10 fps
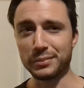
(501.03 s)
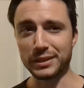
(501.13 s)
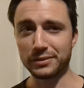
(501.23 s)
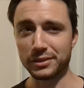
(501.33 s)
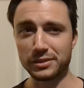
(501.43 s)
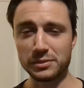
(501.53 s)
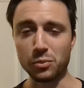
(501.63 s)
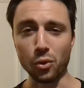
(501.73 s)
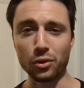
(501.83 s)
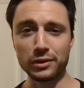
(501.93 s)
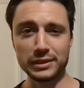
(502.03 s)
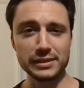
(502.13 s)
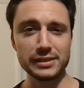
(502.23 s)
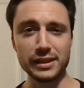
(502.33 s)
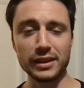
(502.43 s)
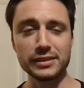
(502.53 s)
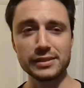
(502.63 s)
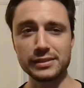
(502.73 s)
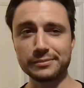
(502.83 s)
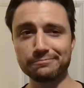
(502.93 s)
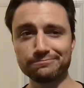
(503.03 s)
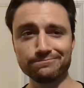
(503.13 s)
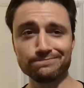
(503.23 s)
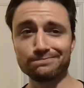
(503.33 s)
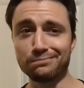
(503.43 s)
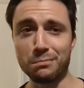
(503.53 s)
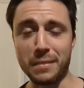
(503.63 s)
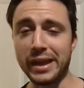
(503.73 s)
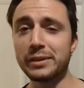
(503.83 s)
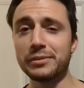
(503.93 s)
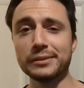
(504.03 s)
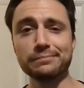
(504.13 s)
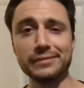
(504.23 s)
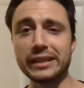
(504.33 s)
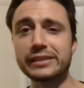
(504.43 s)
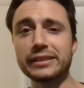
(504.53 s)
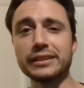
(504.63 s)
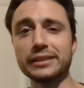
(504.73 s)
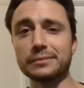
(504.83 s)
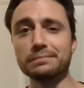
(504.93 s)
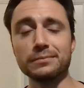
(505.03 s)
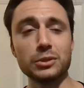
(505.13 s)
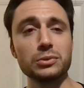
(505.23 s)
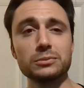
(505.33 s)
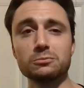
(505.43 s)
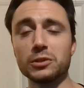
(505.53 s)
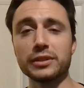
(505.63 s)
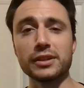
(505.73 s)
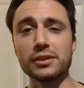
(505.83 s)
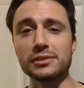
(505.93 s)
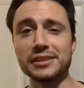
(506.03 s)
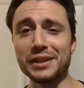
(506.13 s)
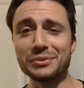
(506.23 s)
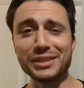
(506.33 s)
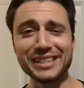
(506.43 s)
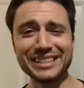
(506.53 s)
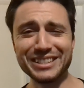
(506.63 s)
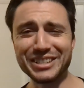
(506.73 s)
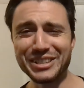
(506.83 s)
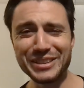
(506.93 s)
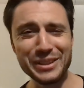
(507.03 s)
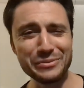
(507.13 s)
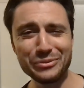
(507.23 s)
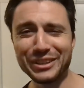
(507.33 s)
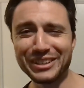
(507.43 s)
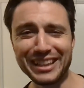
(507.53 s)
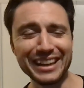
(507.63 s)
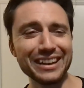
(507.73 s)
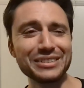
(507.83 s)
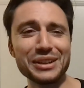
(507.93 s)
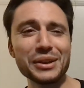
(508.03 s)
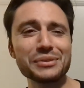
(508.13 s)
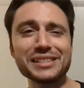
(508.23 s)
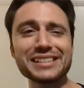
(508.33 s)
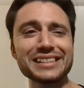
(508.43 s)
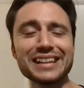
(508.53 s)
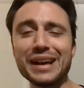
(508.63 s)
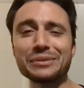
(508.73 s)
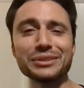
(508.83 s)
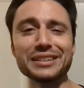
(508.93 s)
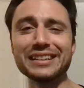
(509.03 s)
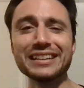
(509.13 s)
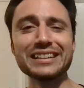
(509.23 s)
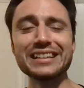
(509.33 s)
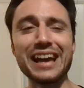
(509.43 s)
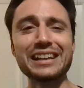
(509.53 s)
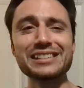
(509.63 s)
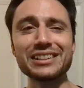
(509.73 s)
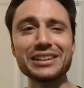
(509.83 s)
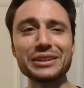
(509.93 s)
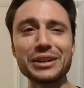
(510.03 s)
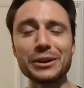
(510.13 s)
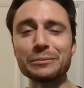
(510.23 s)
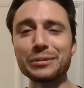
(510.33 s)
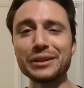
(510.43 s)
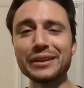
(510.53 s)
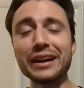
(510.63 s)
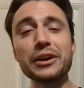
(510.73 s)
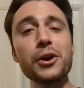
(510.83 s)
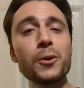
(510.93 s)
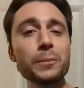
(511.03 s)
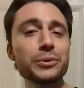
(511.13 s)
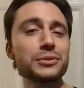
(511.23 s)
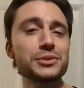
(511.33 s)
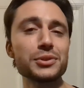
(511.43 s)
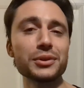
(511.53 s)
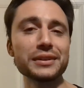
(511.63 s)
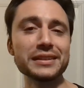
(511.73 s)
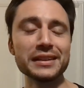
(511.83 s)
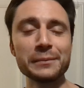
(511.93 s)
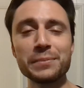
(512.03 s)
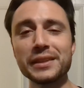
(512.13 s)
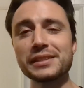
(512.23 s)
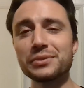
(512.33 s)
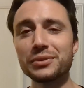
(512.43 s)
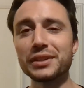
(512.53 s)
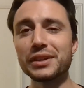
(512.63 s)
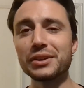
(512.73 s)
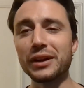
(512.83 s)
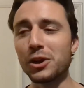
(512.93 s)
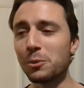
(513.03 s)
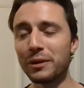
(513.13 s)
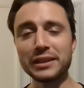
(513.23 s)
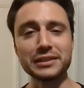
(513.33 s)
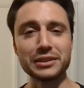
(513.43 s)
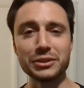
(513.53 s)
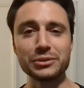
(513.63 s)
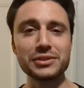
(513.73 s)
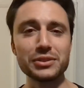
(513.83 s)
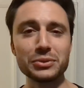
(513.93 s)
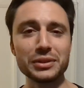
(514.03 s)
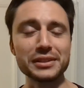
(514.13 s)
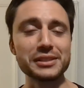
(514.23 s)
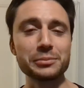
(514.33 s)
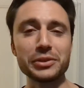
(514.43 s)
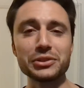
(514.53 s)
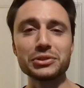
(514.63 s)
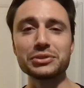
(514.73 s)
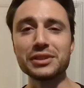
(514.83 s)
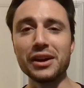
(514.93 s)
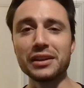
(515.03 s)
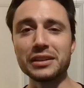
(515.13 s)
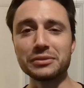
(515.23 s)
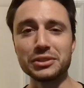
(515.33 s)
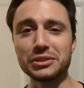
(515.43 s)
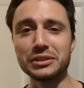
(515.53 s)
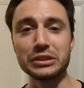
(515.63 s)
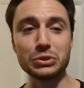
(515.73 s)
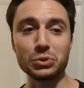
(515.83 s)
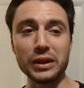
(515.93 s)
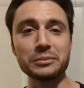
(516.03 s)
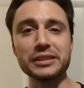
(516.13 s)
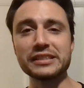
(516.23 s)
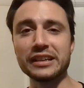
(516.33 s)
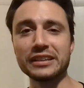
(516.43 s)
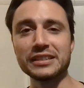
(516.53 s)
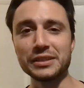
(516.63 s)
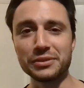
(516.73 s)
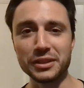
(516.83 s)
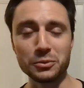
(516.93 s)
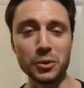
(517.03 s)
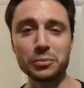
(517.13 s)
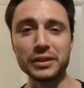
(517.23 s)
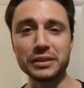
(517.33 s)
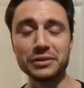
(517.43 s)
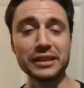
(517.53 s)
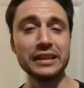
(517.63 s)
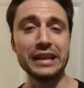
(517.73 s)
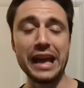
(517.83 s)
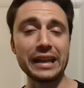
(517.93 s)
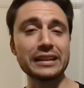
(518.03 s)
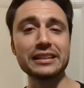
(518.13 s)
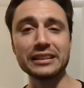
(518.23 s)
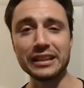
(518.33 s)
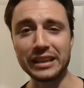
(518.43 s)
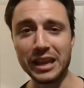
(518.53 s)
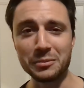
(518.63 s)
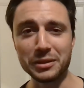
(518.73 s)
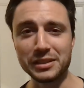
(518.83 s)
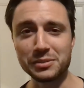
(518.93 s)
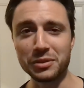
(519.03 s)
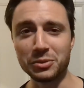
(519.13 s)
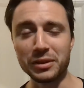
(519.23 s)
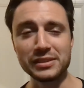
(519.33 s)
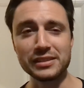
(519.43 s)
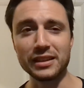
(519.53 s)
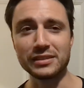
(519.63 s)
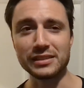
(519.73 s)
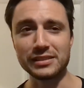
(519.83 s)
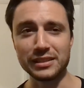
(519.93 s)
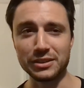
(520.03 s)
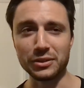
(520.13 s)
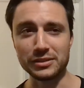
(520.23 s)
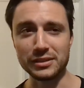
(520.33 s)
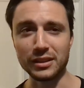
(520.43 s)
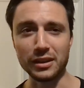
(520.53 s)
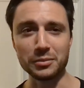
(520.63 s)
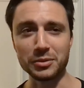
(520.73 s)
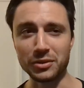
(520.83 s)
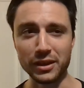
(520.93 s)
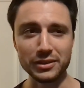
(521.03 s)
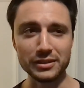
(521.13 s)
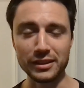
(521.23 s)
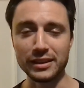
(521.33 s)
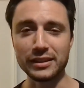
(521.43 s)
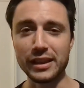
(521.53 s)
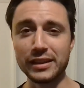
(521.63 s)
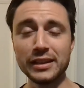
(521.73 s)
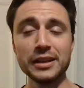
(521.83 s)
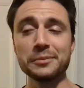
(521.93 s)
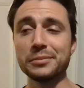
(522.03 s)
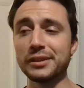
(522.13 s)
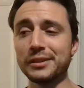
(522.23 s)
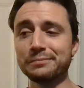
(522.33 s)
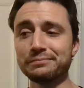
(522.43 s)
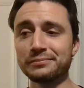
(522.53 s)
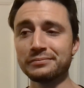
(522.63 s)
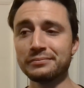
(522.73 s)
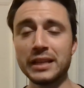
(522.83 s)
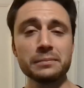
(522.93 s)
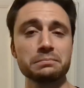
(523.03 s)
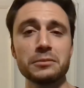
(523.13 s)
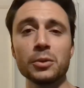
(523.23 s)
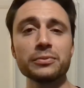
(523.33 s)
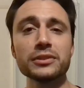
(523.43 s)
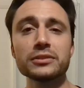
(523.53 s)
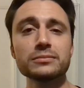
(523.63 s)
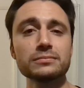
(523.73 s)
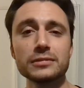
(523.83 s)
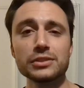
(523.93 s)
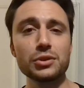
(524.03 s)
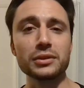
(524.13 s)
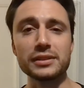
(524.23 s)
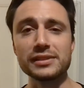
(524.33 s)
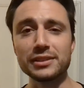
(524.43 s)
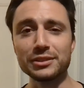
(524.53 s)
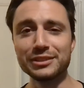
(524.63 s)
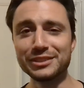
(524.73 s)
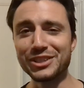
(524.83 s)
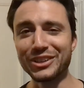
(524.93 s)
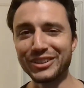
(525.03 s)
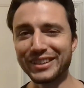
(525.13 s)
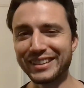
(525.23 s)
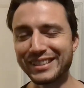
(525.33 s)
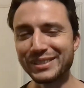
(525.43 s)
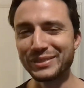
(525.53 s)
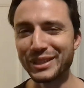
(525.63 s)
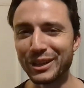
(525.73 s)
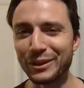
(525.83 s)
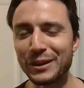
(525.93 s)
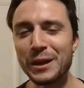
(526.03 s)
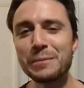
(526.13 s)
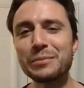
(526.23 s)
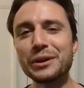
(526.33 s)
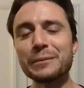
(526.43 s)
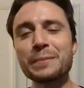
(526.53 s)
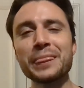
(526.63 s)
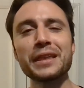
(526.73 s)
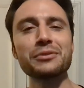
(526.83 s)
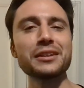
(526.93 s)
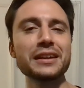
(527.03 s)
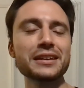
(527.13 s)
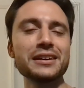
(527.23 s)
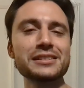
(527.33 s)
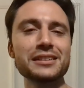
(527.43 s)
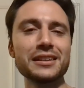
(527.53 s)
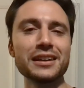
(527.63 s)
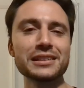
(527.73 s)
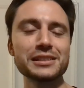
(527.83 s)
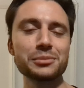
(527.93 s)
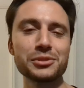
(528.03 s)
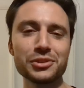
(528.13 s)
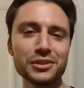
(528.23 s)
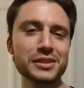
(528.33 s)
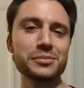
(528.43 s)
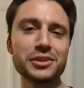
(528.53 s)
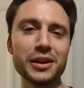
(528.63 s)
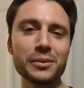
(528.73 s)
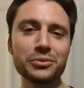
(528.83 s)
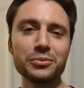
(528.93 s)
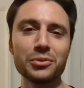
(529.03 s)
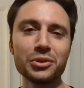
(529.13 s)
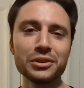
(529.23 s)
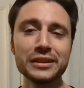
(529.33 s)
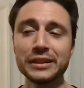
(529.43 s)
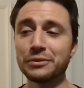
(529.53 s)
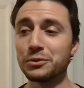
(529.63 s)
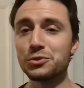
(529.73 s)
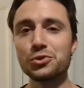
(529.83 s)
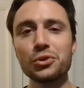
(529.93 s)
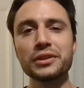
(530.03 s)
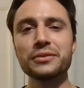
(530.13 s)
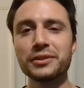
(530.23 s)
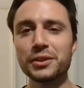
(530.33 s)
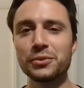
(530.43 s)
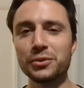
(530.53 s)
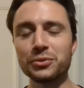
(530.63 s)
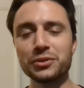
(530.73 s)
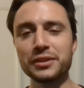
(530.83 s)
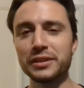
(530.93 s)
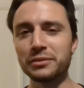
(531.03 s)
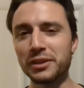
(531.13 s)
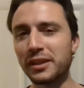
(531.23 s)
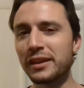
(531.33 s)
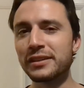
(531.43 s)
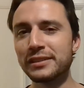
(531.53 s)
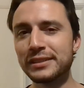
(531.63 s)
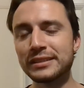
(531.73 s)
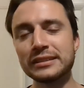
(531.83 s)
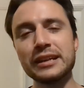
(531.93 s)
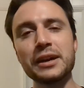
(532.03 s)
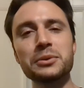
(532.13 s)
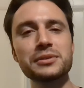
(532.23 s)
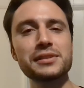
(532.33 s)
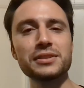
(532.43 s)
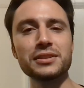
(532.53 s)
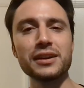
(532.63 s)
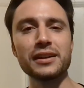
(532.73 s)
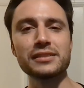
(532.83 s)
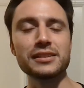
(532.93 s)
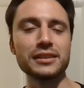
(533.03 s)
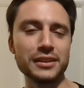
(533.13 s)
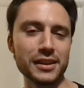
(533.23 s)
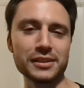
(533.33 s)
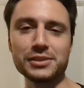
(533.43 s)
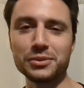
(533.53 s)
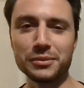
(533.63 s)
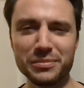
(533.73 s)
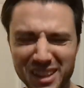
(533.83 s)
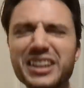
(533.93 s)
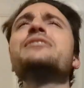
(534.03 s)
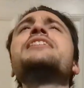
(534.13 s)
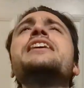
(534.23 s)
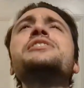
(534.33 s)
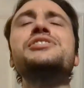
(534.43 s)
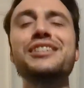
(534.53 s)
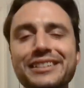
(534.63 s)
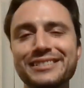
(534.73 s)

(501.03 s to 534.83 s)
But if there's more than science, maybe that's the thing. Who really knows? None of us can, can figure that out. None of us can ever. Yeah, so there you go. But uh, I hope you enjoyed this video. I hope I didn't lose you with the spiritual talk if you're incredibly scientific and won't believe in anything that can't be explained by science, because I know there's a lot of people out there like that. But, um, yeah, hopefully you enjoyed this little journey in this video. But if you like content like this, be sure to subscribe for more. If you enjoyed the video, feel free to leave a like on it, and I will see you guys in the next one. Arrivederci!